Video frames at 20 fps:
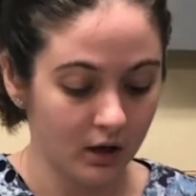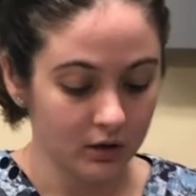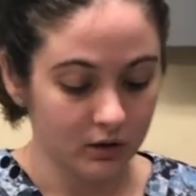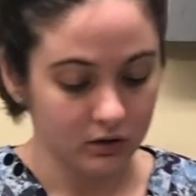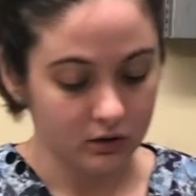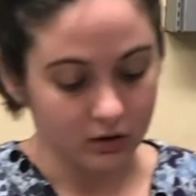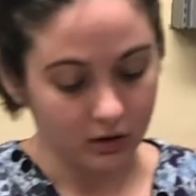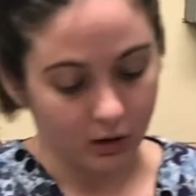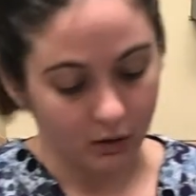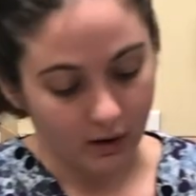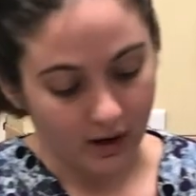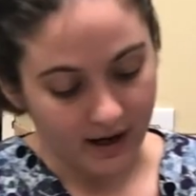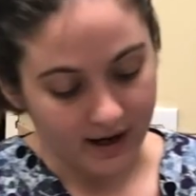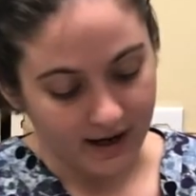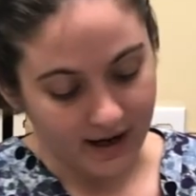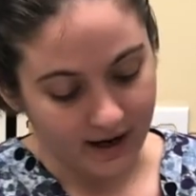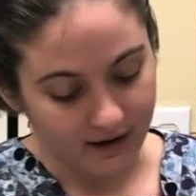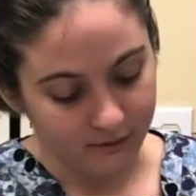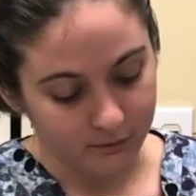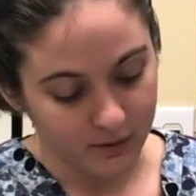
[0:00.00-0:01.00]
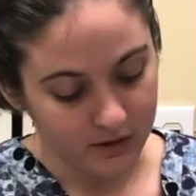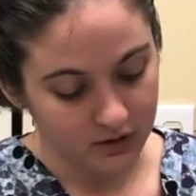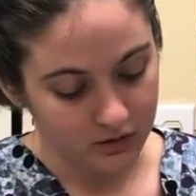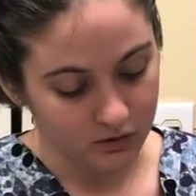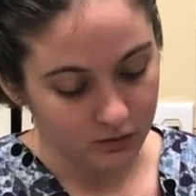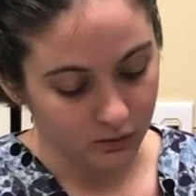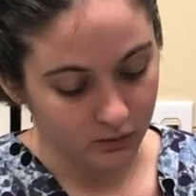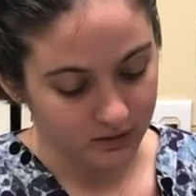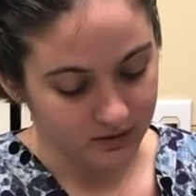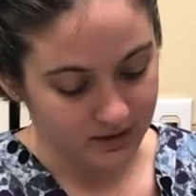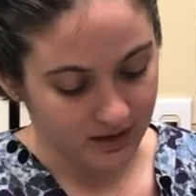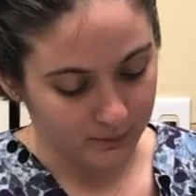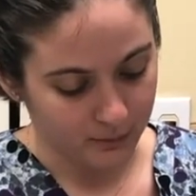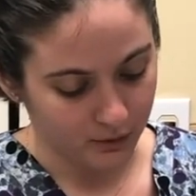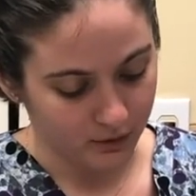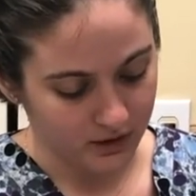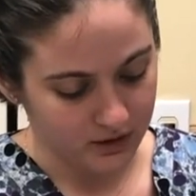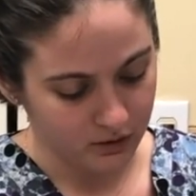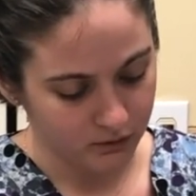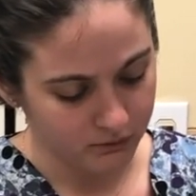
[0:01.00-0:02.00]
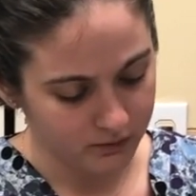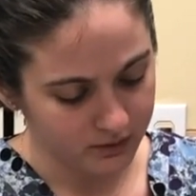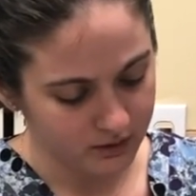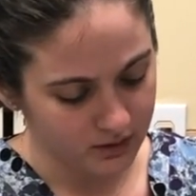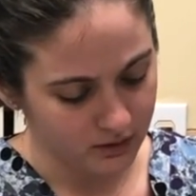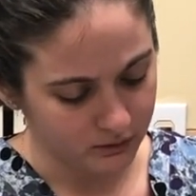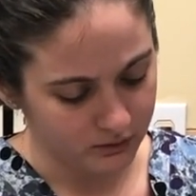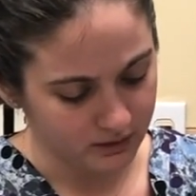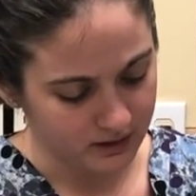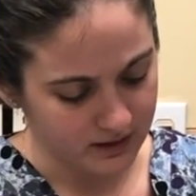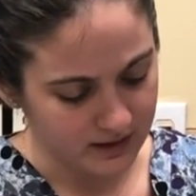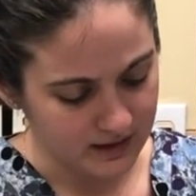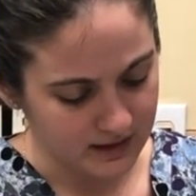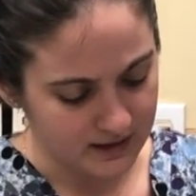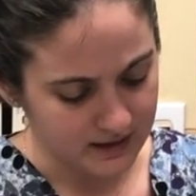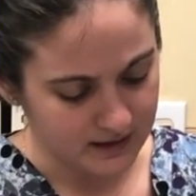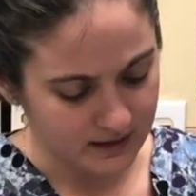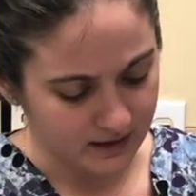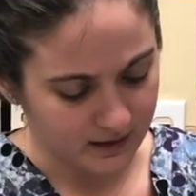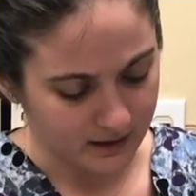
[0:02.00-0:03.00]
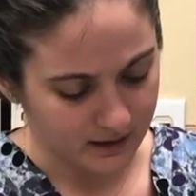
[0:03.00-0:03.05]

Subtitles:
So I have my stool sample, and you really only need